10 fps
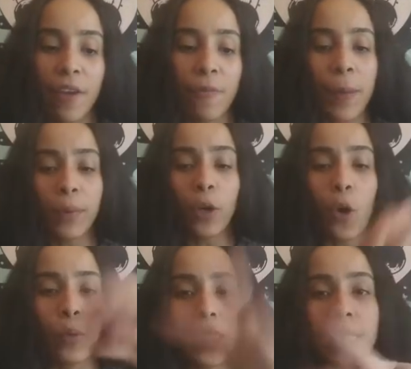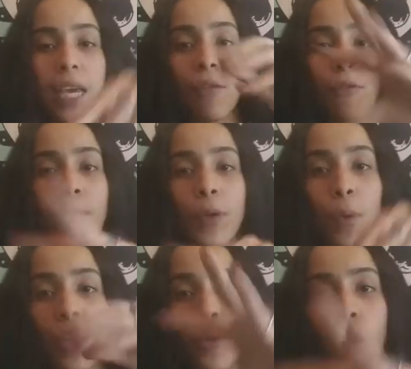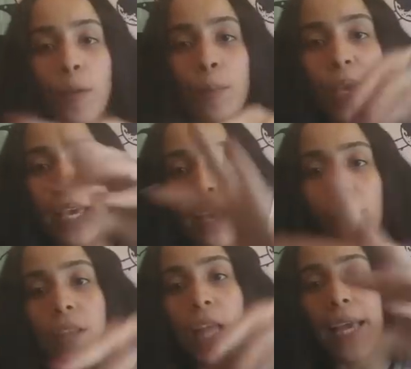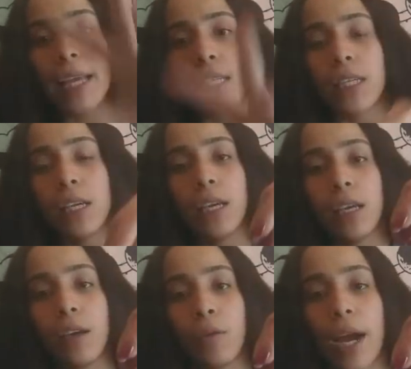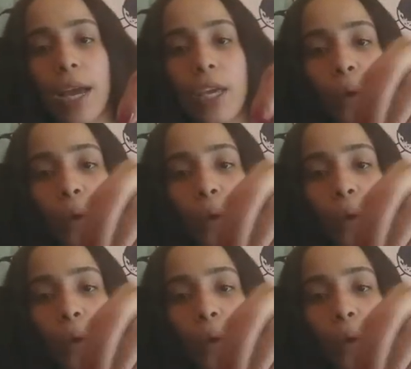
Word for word: And if people are always taking from you, and you are the beacon of light, right?